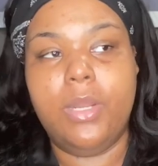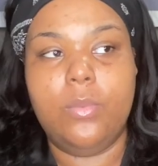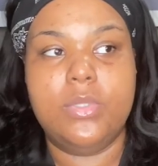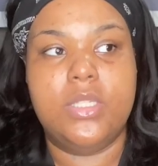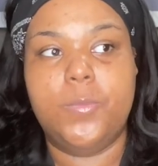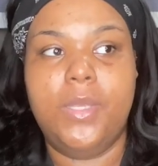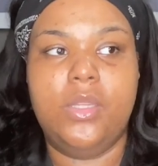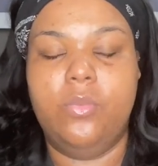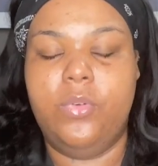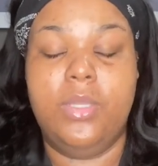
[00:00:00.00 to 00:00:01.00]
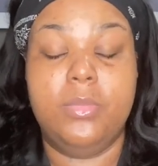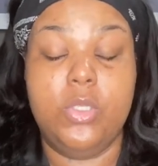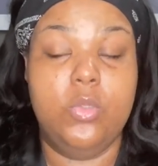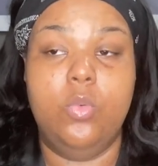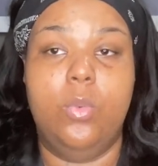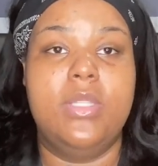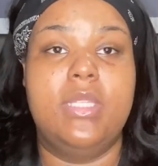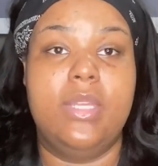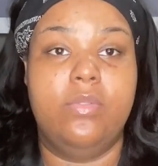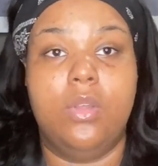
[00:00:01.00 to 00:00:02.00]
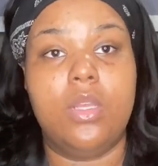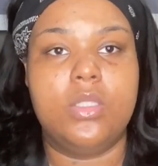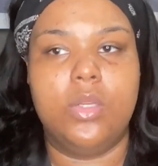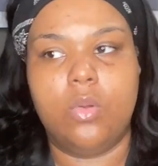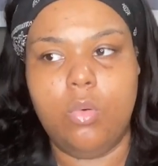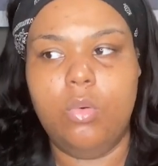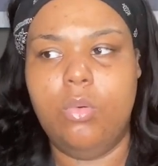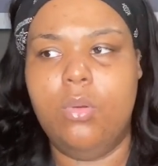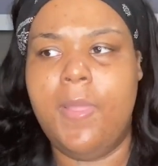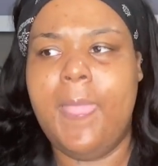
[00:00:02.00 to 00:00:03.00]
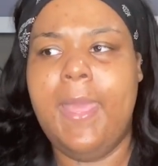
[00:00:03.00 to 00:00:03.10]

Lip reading: was expecting for them to do once they've lost their cool.